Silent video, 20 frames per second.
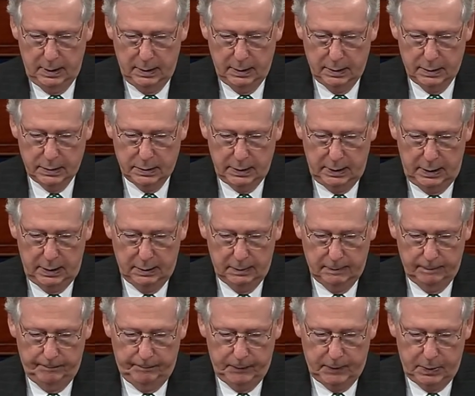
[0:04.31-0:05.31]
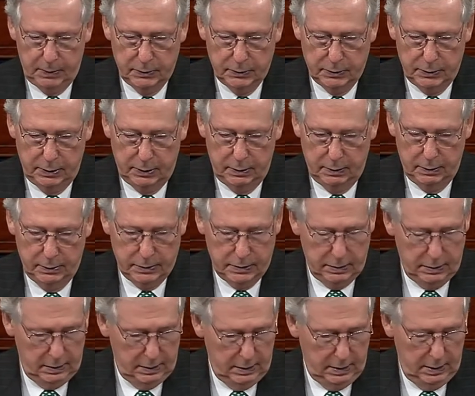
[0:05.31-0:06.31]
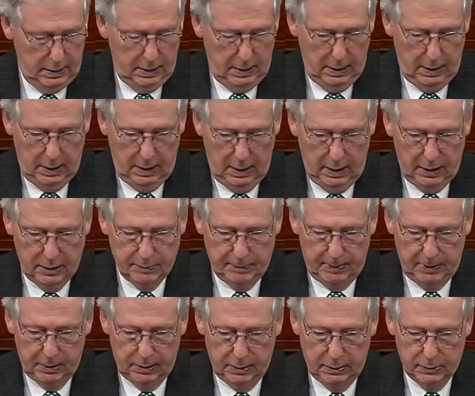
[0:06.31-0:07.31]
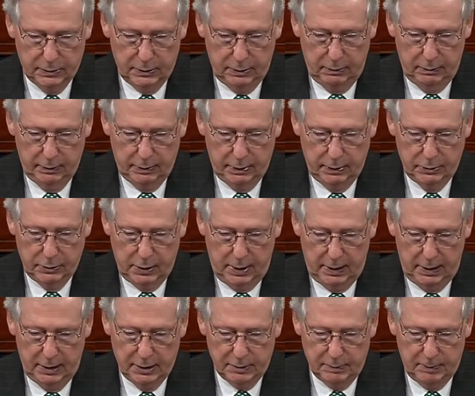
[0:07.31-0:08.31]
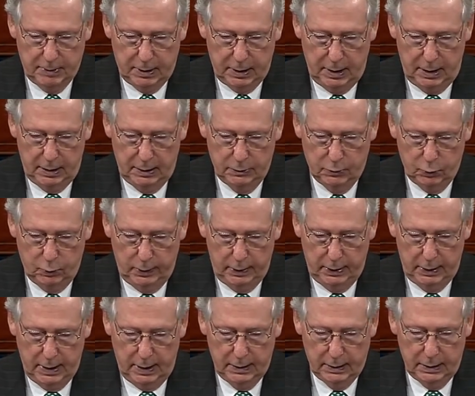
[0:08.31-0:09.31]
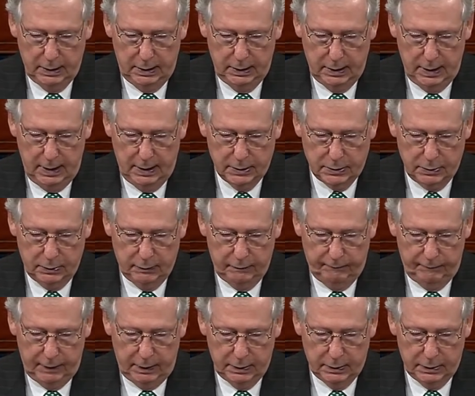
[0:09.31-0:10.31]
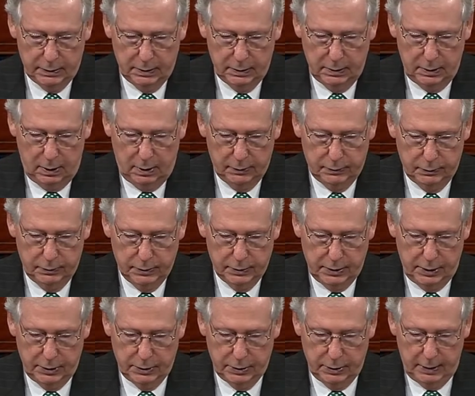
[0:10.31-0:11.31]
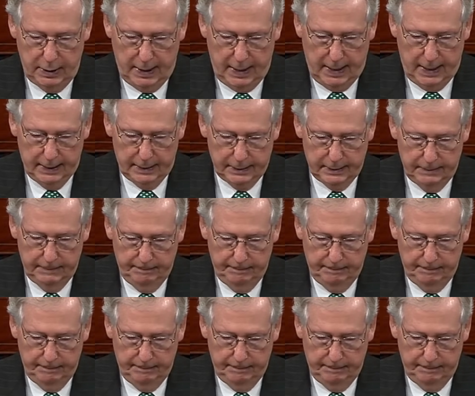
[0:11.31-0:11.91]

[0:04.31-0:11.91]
the Senate has been considering the John S. McCain 2019 National Defense Authorization Act.